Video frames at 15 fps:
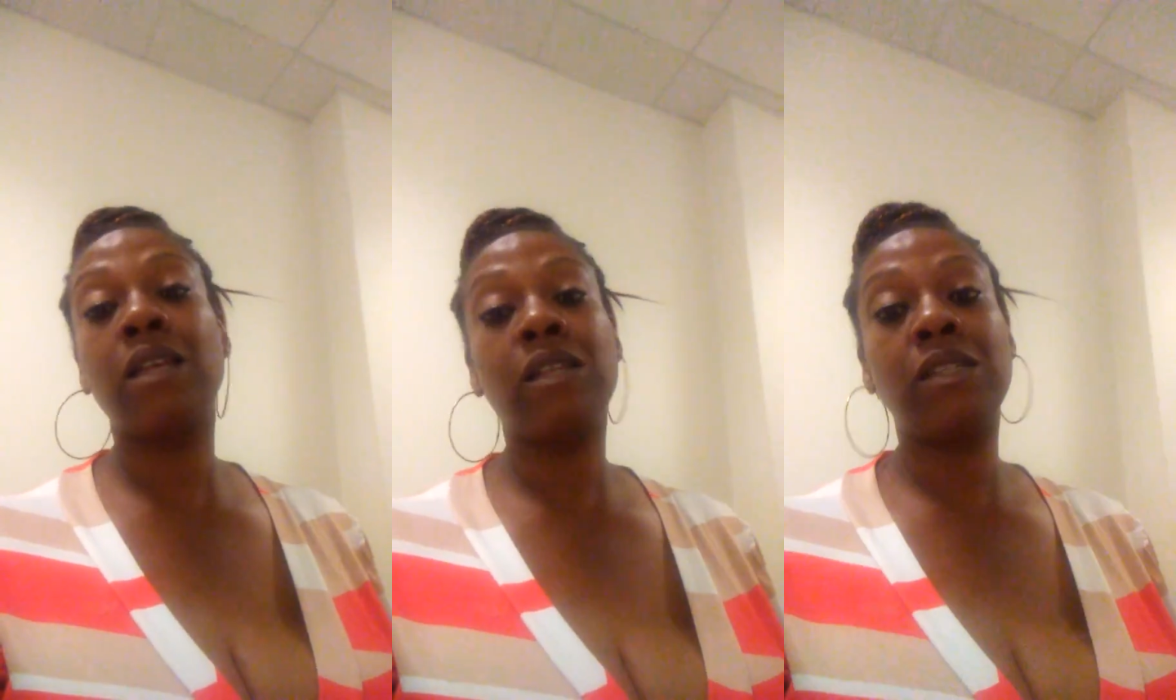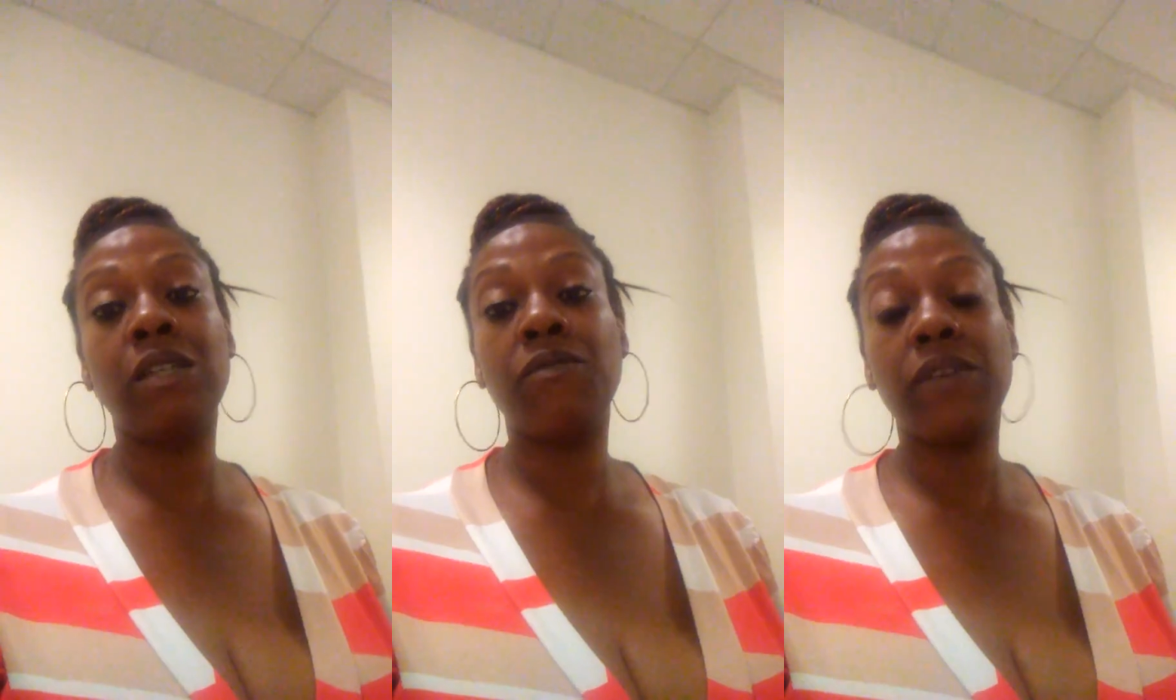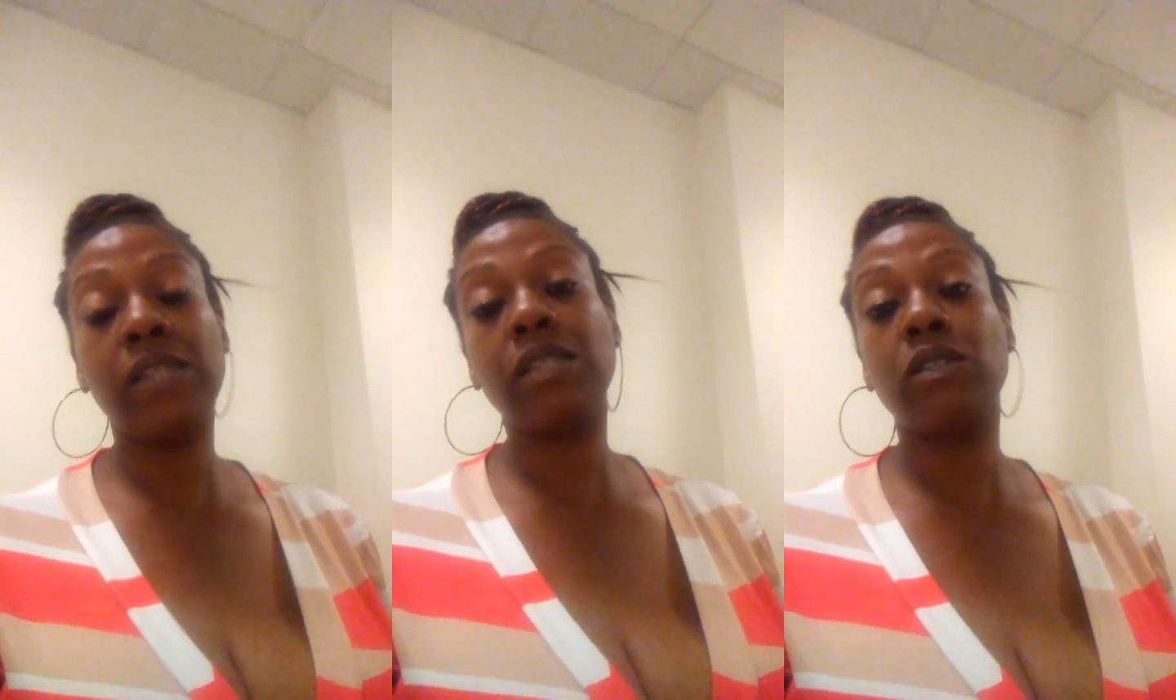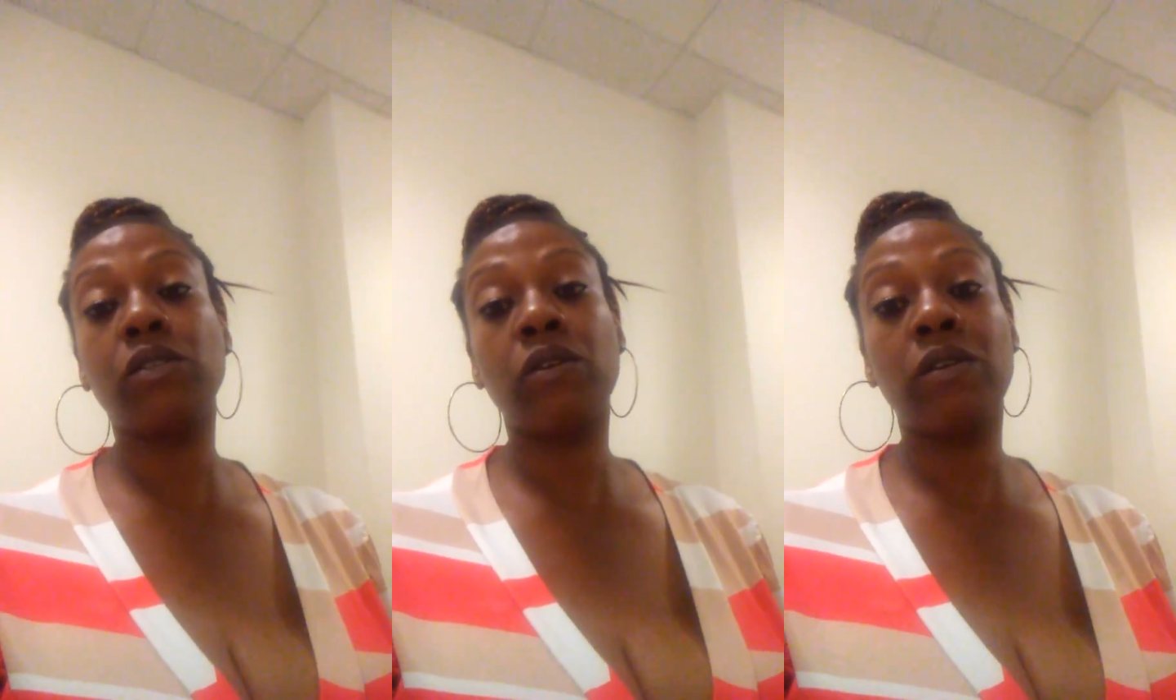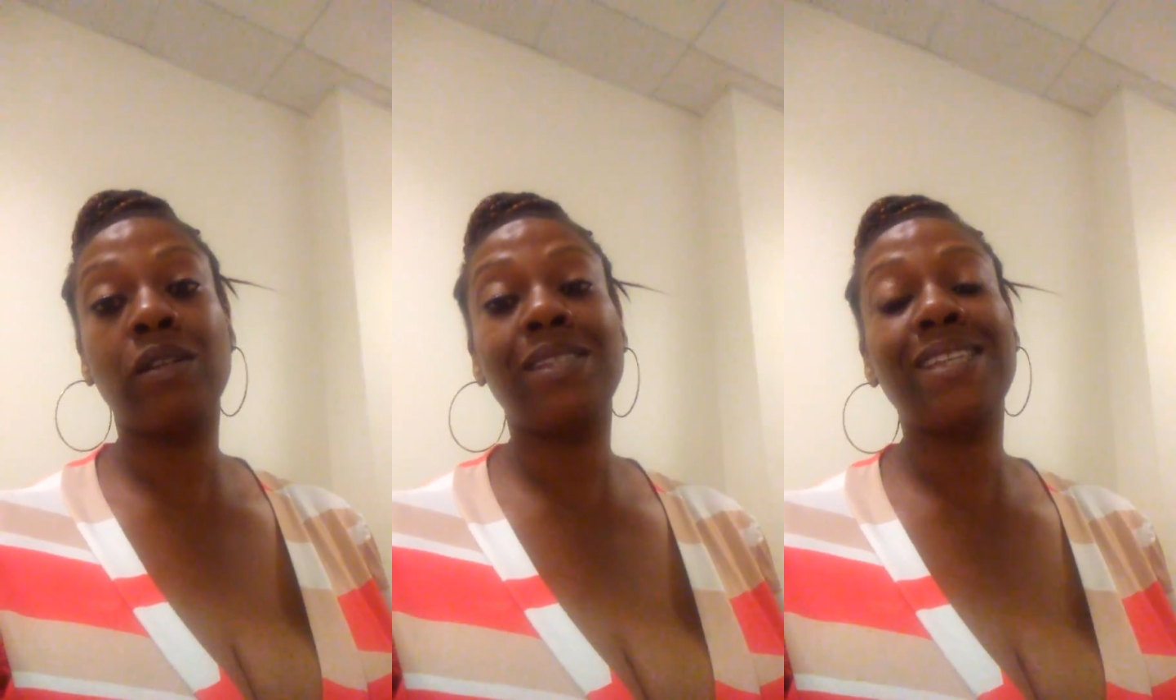the defense
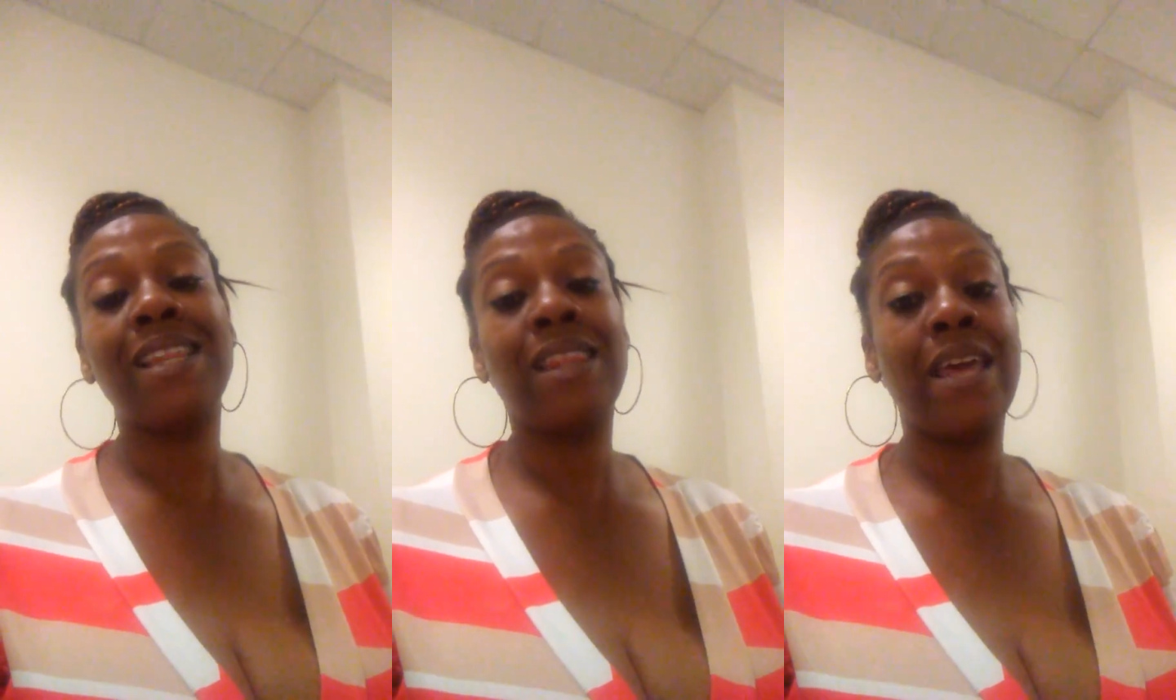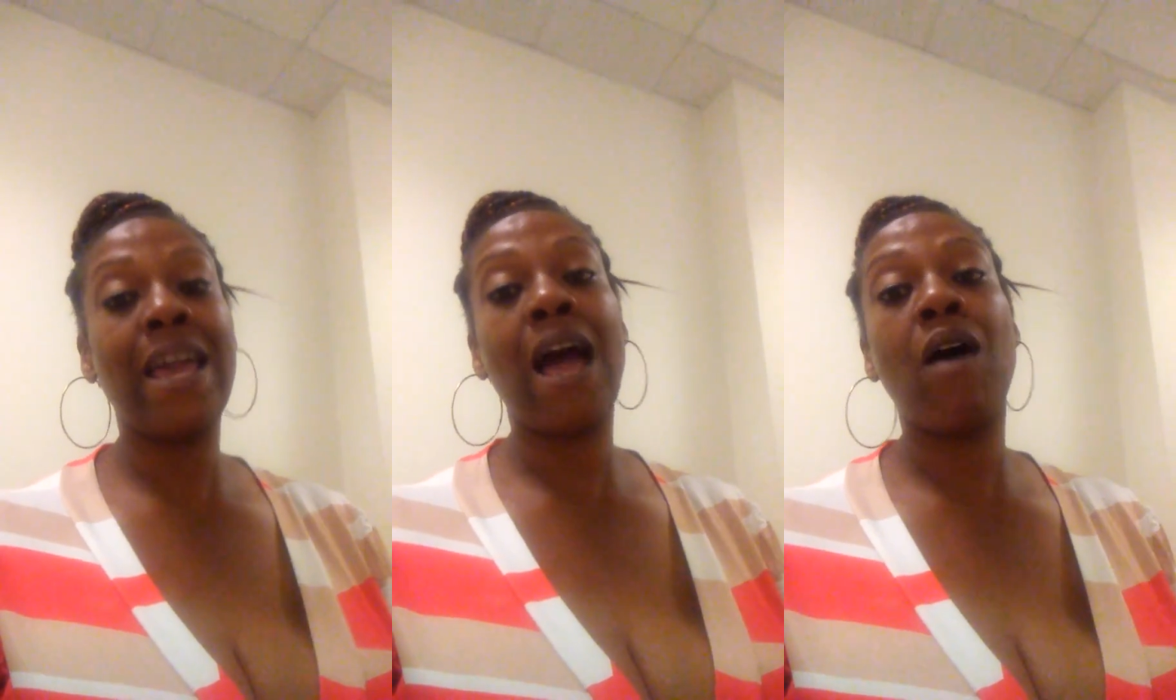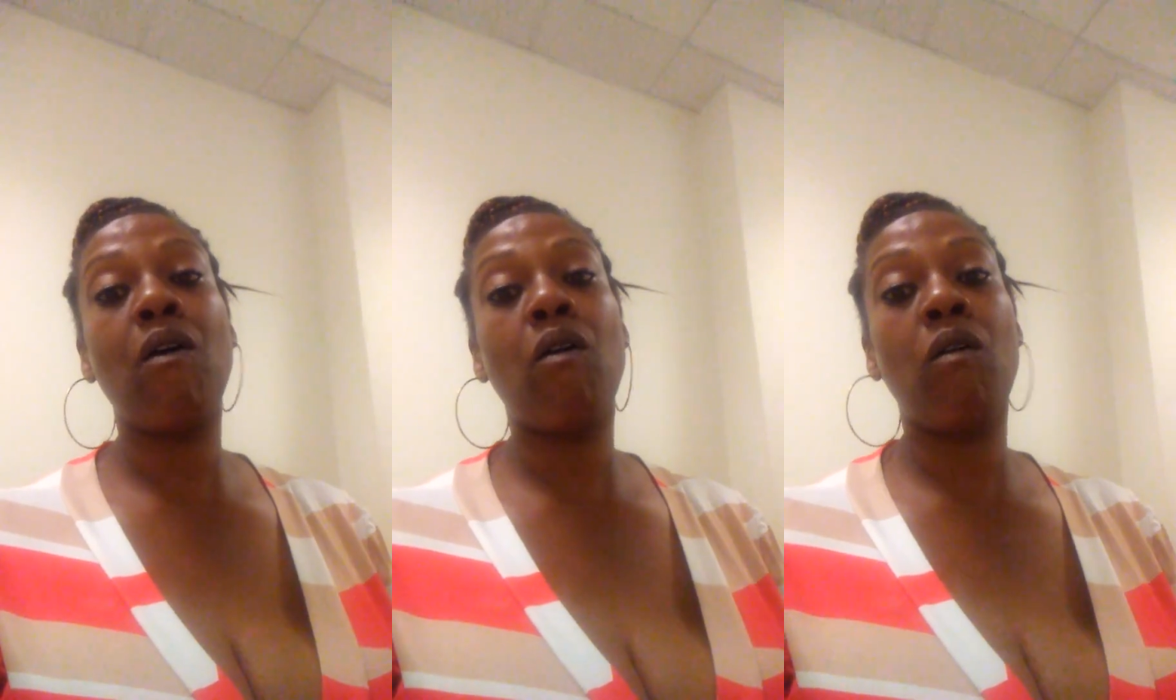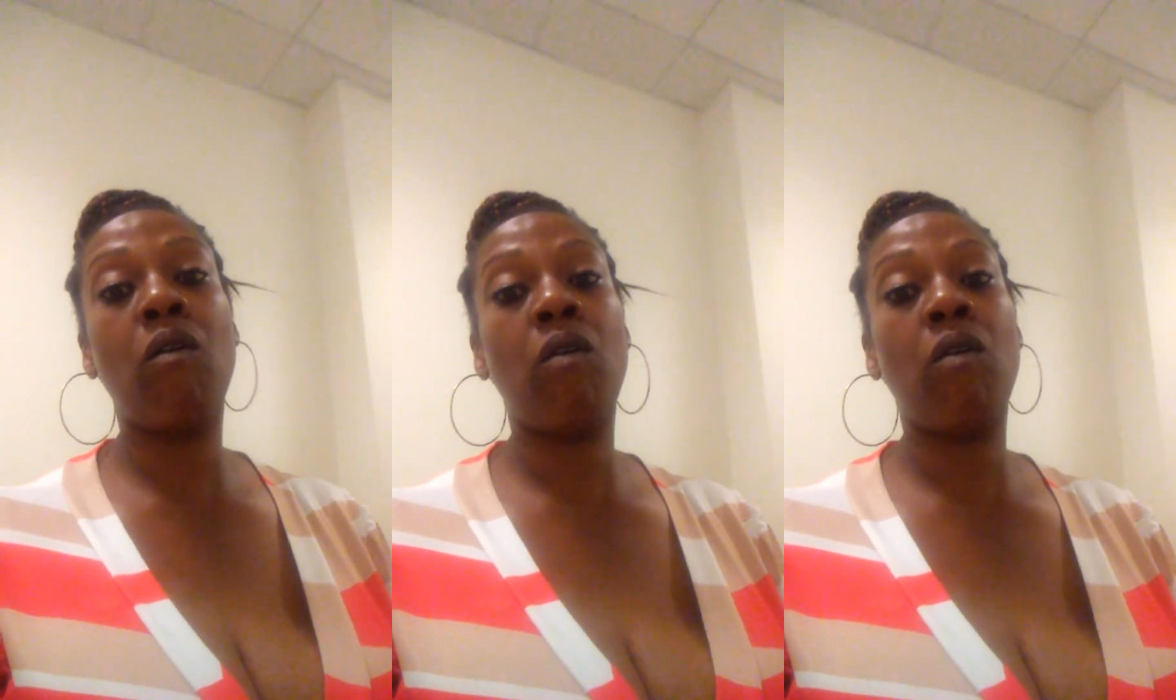attorney to lay out